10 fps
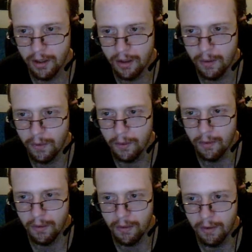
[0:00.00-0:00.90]
you
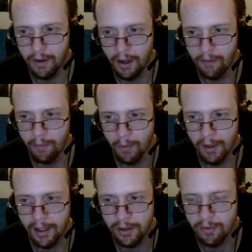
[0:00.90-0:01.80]
know,
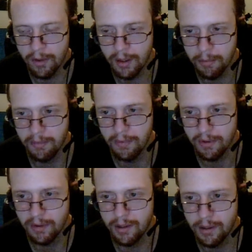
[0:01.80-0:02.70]
everyone has a right
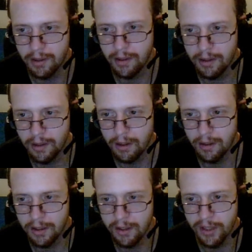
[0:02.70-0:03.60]

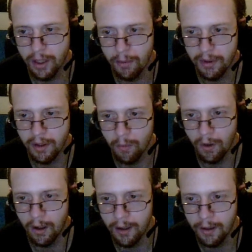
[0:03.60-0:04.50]
to say what they
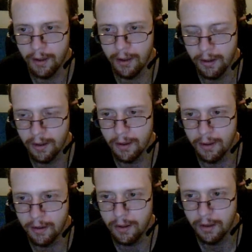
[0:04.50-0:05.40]
want,
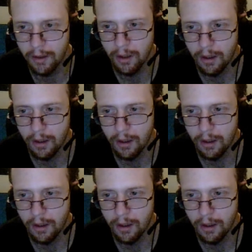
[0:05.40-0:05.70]
and